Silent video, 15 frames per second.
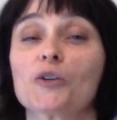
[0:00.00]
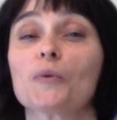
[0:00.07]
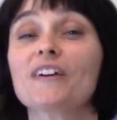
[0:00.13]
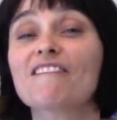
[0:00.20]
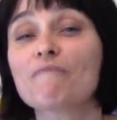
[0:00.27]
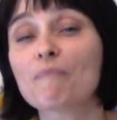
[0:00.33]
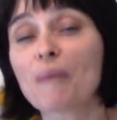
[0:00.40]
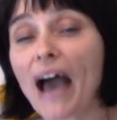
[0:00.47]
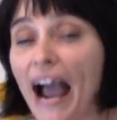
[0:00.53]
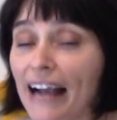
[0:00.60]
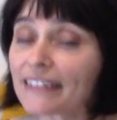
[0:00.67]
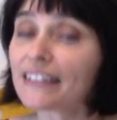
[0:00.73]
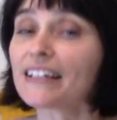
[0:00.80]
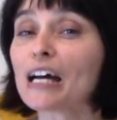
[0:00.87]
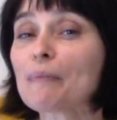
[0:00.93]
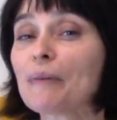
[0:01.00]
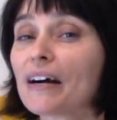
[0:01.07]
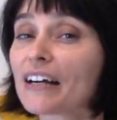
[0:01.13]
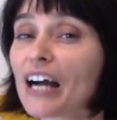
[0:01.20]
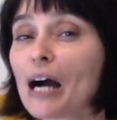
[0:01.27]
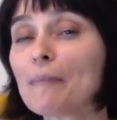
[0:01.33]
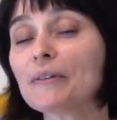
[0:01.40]
So we've backed it up
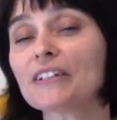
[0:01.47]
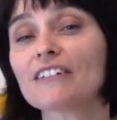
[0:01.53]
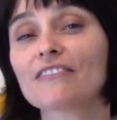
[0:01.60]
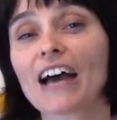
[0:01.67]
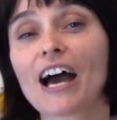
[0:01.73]
a couple of